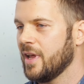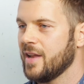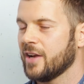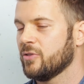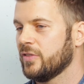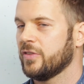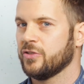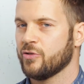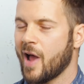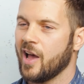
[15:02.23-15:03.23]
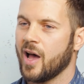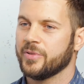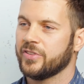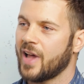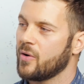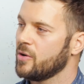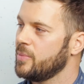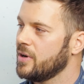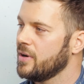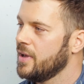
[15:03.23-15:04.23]
Nectarous is a dry hop sour
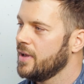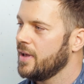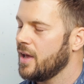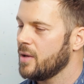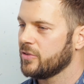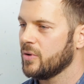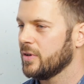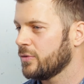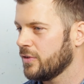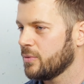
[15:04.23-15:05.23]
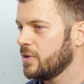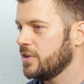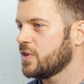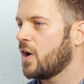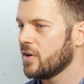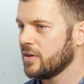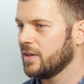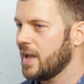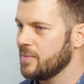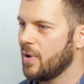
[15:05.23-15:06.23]
beer, so it's really tart,
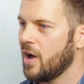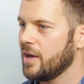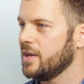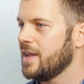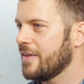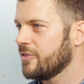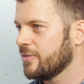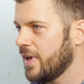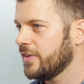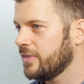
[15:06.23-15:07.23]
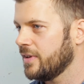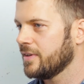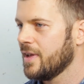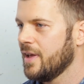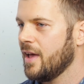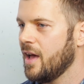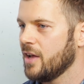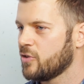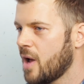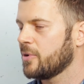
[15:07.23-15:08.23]
light-bodied, effervescent,
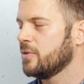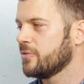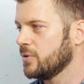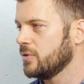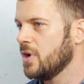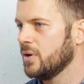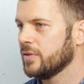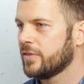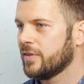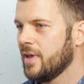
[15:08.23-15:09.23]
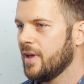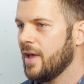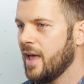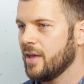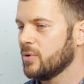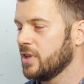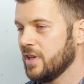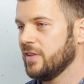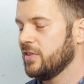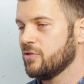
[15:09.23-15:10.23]
tropical fruit notes, and
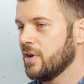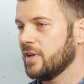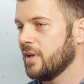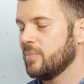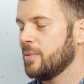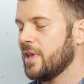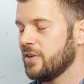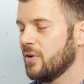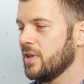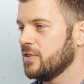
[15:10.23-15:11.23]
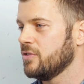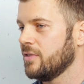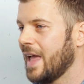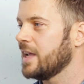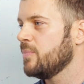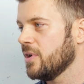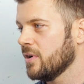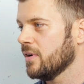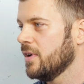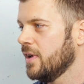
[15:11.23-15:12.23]
really easy drinking. People that don't even like
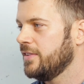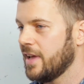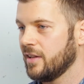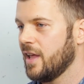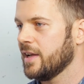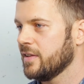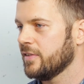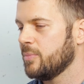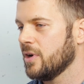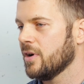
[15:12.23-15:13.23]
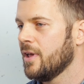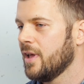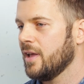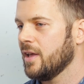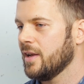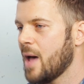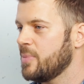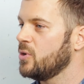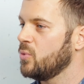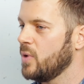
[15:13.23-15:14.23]
beer tend to like this beer. It
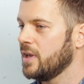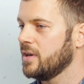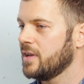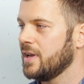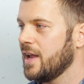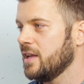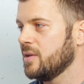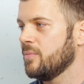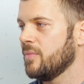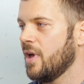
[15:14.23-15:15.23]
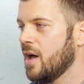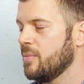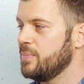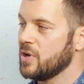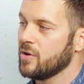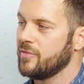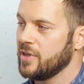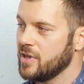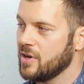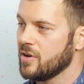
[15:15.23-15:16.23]
happened to win Canadian Beer of the
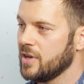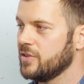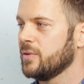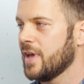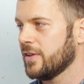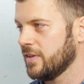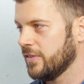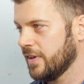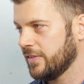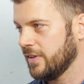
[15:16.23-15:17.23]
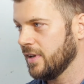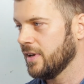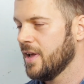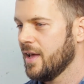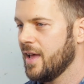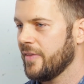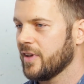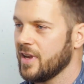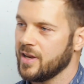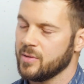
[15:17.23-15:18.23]
Year in 2016 at the
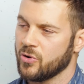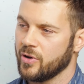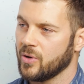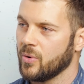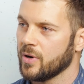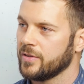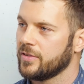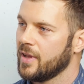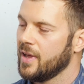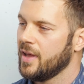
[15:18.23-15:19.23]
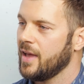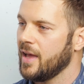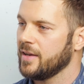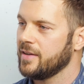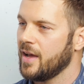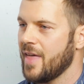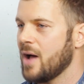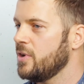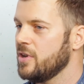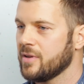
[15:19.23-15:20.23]
Canadian Brewing Awards. And
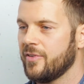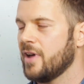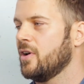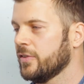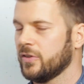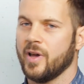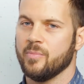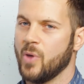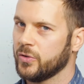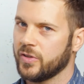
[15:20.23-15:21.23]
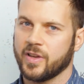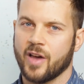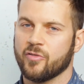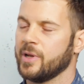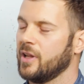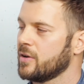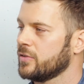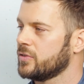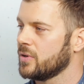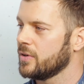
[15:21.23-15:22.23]
that one you can find also at most of the government liquor
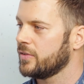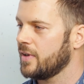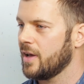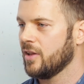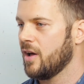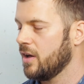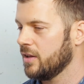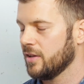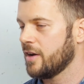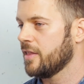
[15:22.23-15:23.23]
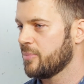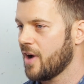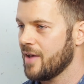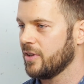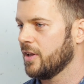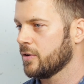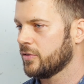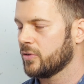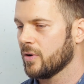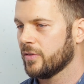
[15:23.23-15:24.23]
stores, a lot of the private liquor
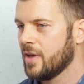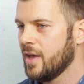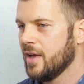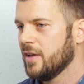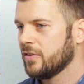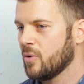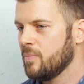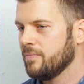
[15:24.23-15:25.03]
stores. So